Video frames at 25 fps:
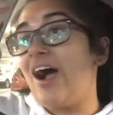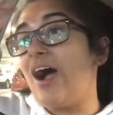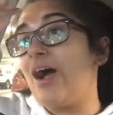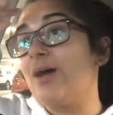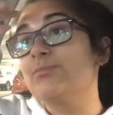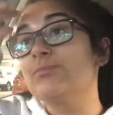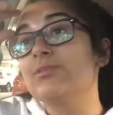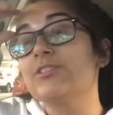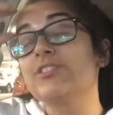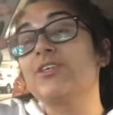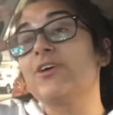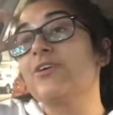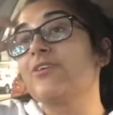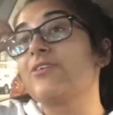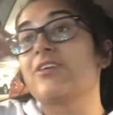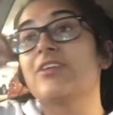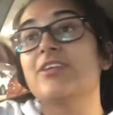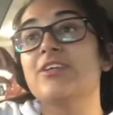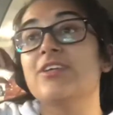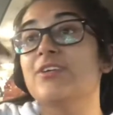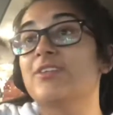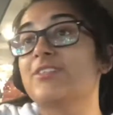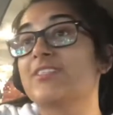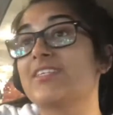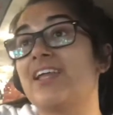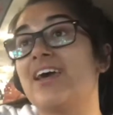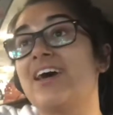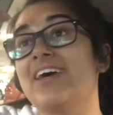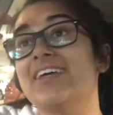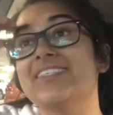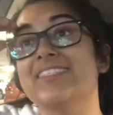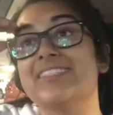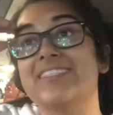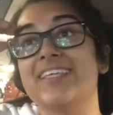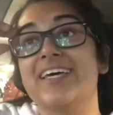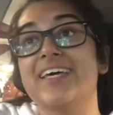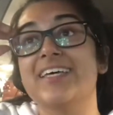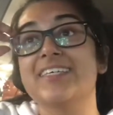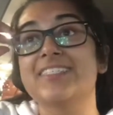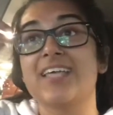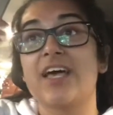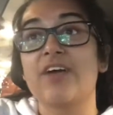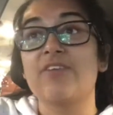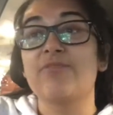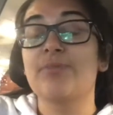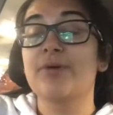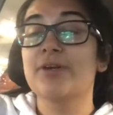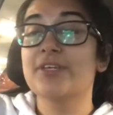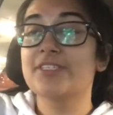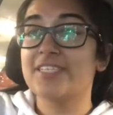I'm so gonna utilize this.
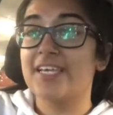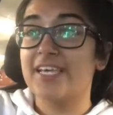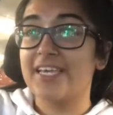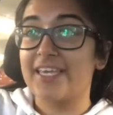I've booked